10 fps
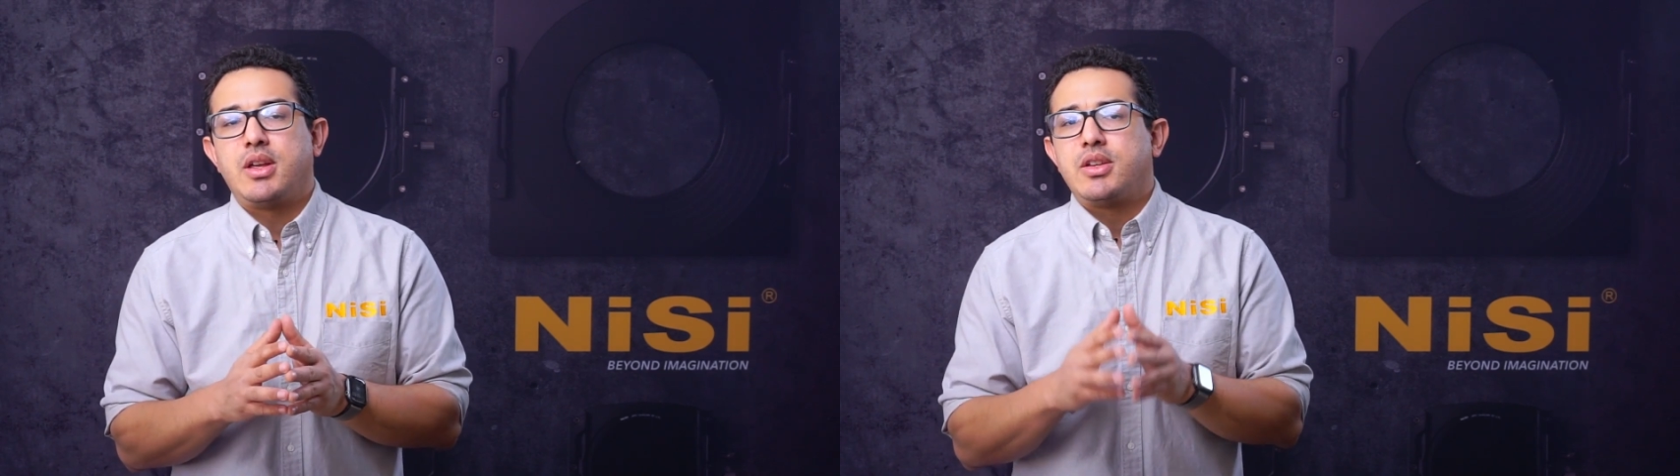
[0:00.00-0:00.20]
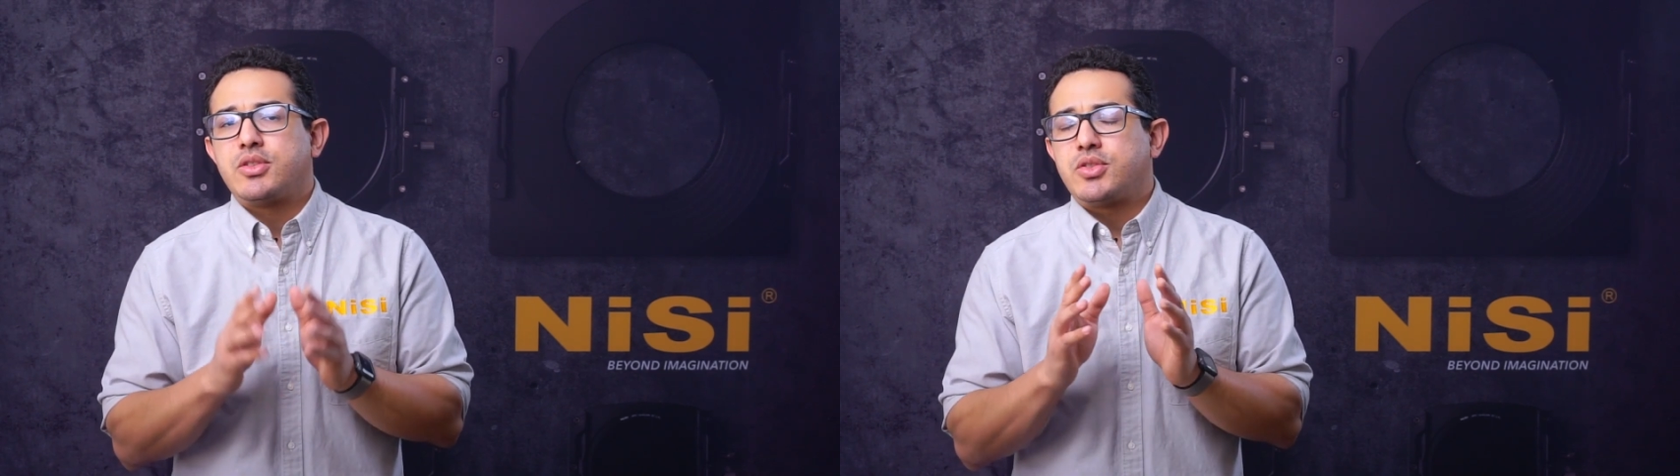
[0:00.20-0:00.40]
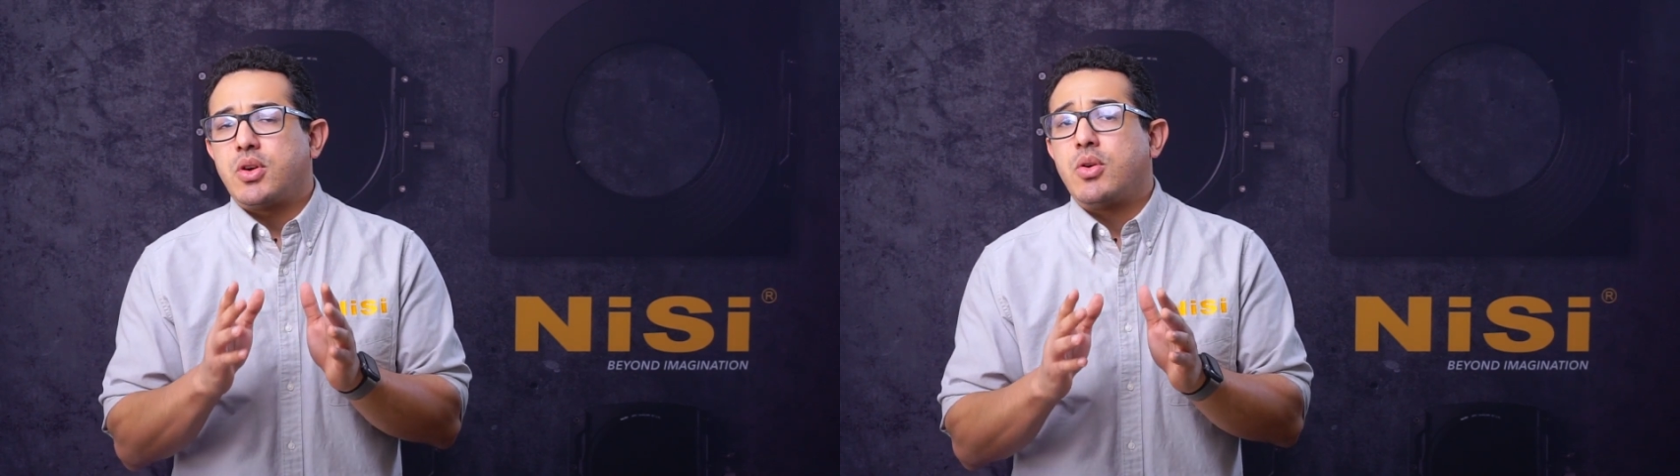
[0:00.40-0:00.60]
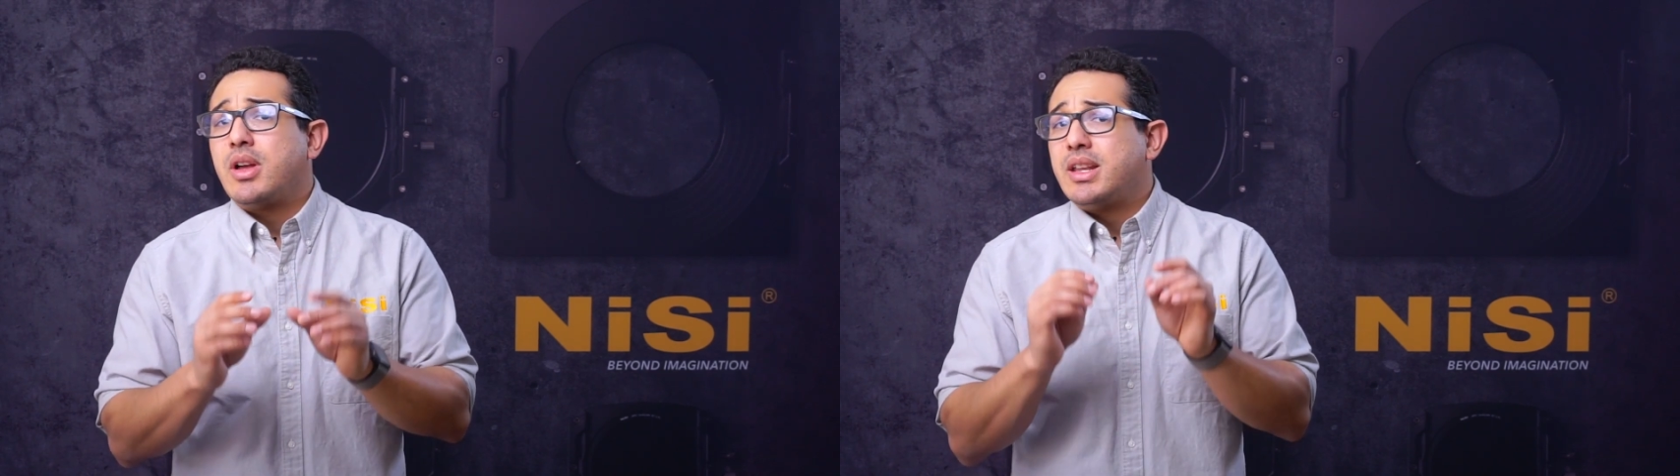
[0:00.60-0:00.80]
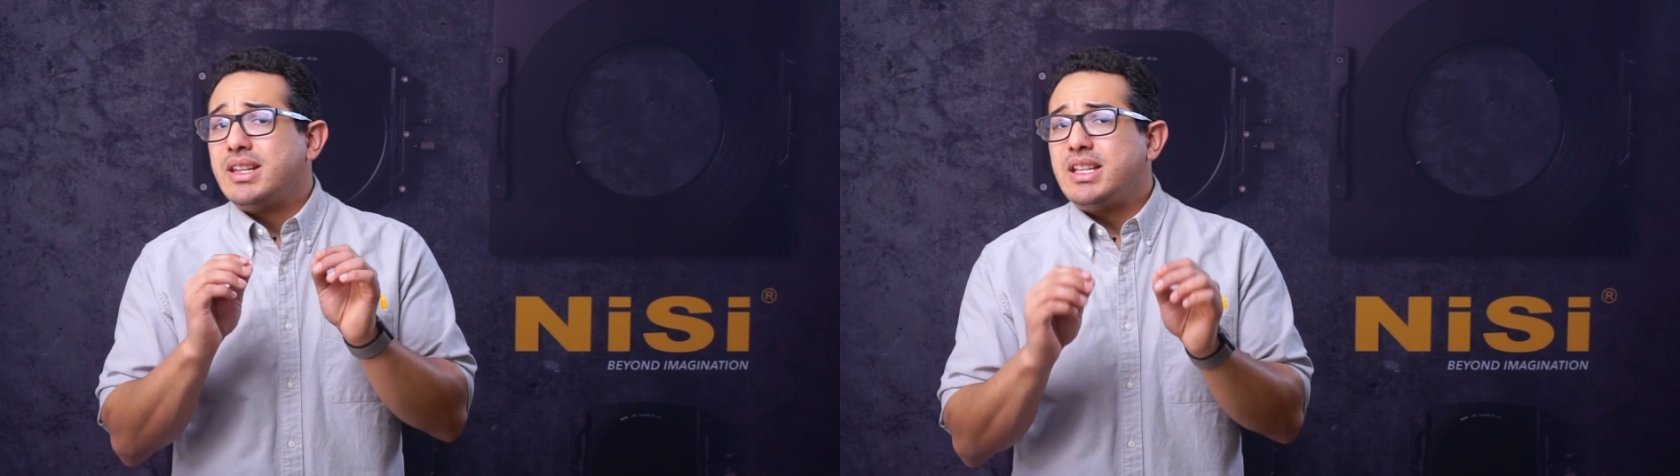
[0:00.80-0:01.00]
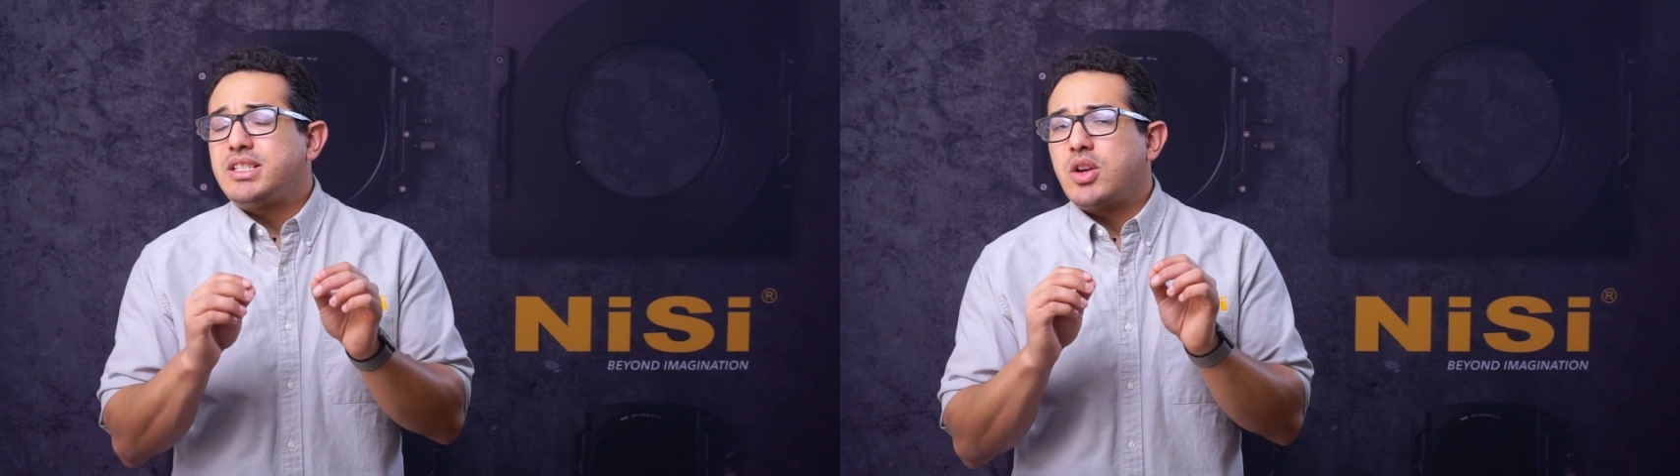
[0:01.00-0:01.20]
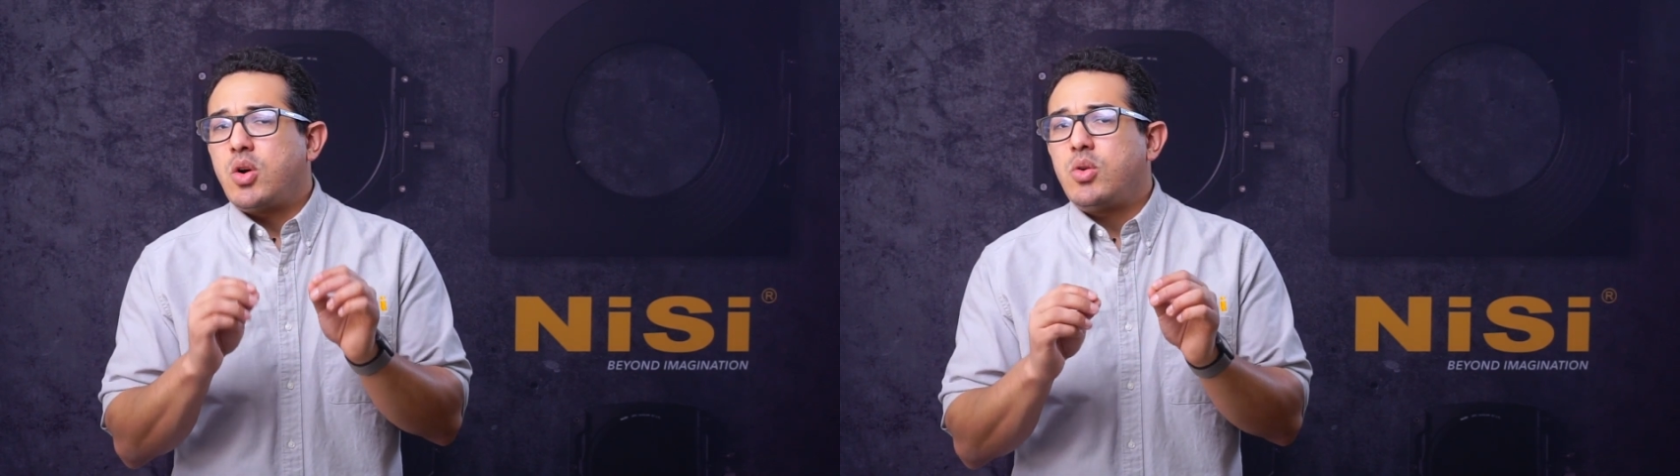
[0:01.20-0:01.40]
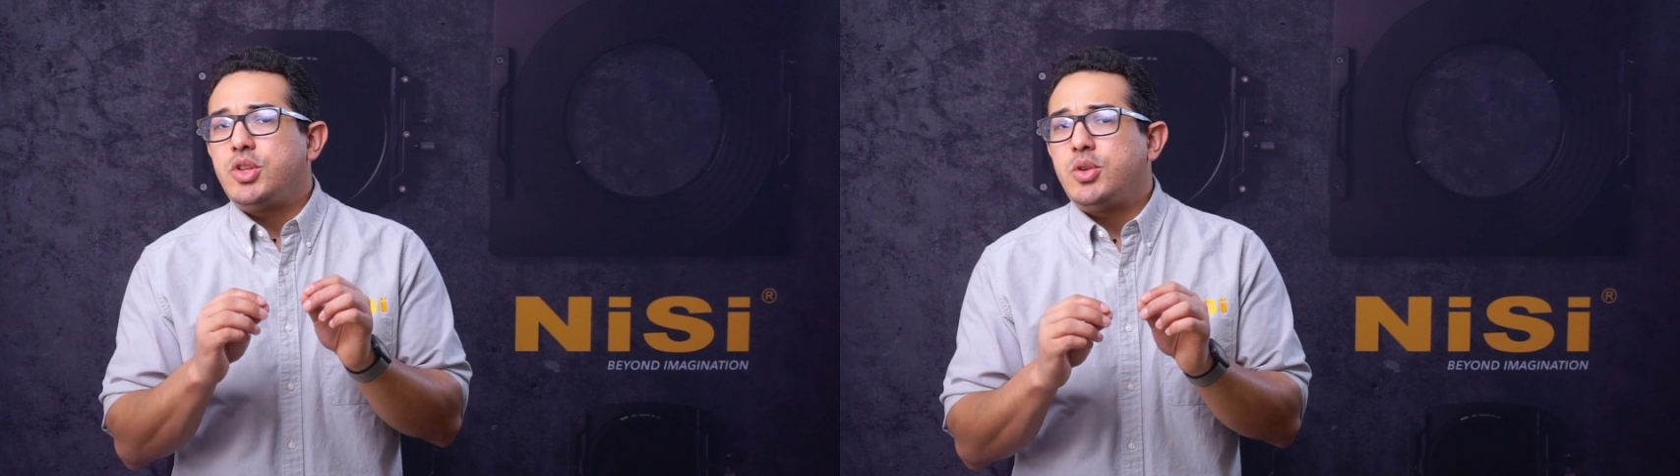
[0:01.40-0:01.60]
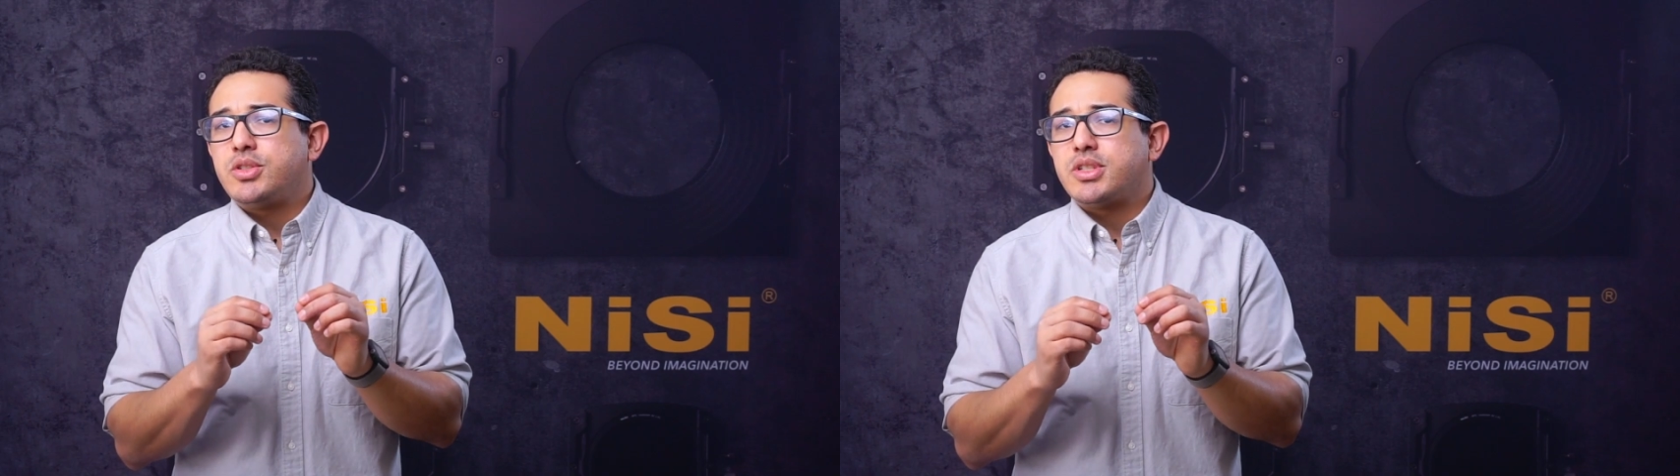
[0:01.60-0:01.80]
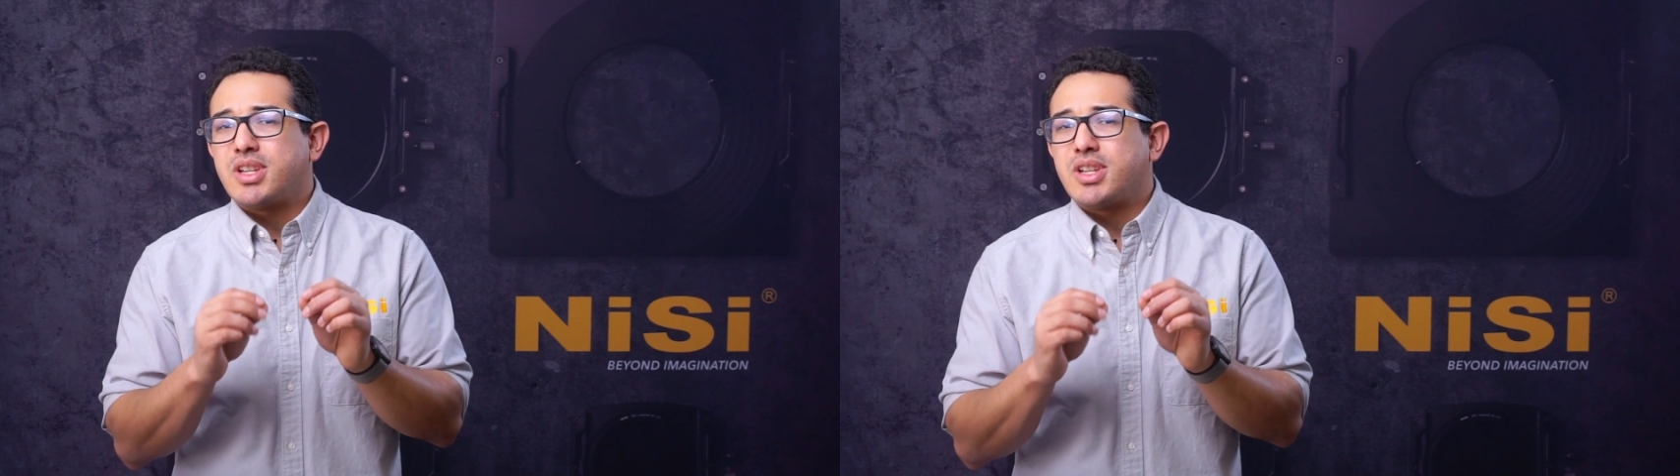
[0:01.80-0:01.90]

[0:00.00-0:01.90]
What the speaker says: So, NiSi only uses